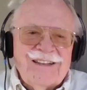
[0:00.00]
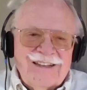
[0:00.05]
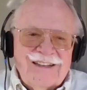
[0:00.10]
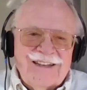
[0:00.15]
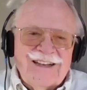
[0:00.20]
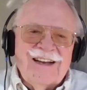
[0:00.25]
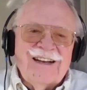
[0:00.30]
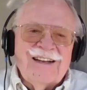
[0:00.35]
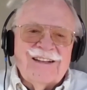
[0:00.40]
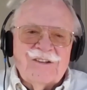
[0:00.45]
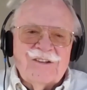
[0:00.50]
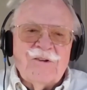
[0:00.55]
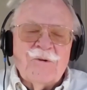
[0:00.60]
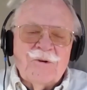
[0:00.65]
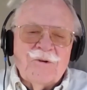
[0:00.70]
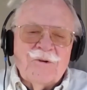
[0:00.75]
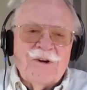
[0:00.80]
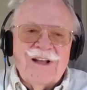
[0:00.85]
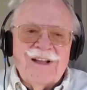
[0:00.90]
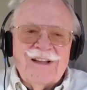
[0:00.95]
Yeah, go ahead.
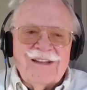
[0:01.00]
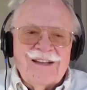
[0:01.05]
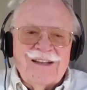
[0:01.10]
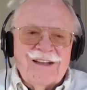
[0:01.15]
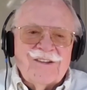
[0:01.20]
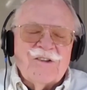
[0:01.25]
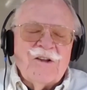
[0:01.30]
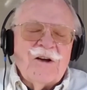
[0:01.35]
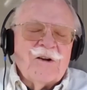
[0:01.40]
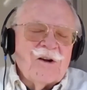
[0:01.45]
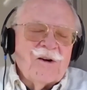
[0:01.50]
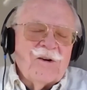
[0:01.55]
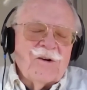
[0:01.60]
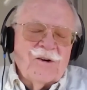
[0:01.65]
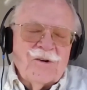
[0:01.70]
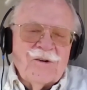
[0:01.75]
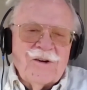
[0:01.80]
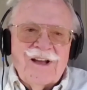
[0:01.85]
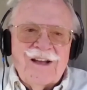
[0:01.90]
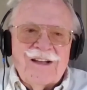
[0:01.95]
No,
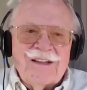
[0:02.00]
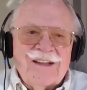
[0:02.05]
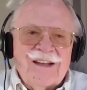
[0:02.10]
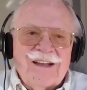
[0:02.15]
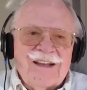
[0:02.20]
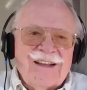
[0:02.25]
go ahead.